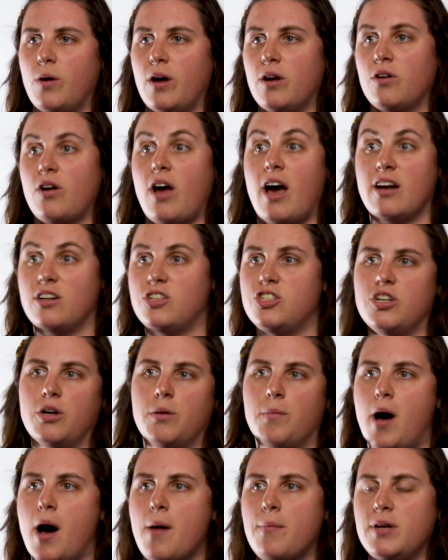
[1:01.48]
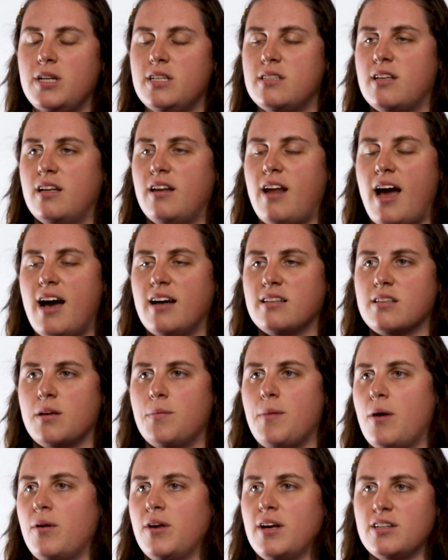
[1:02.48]
I don't know how to cheer him up. And he said, ask
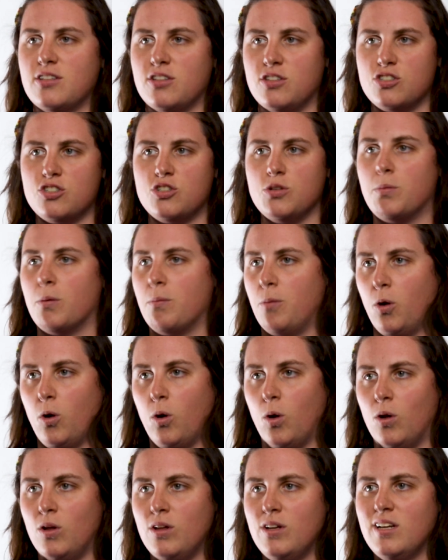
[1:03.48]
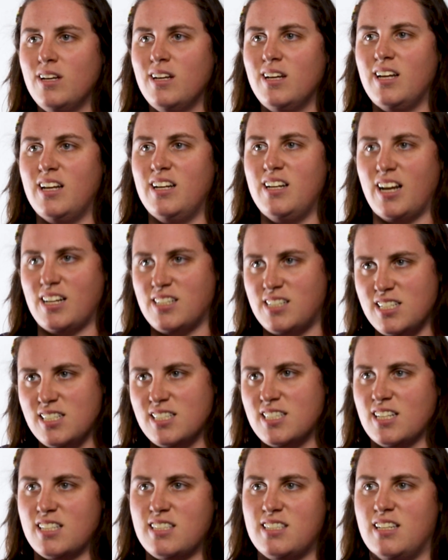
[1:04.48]
him how he got to the Super Bowl in
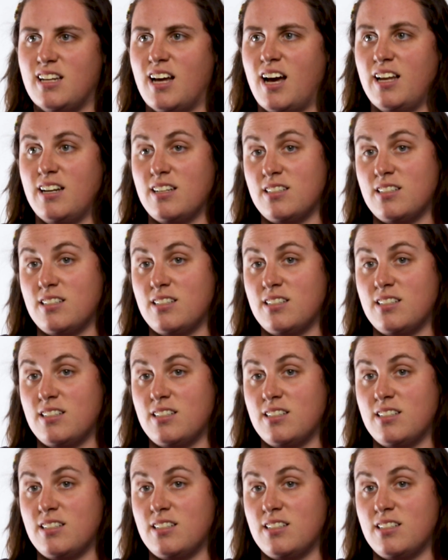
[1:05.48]
1969.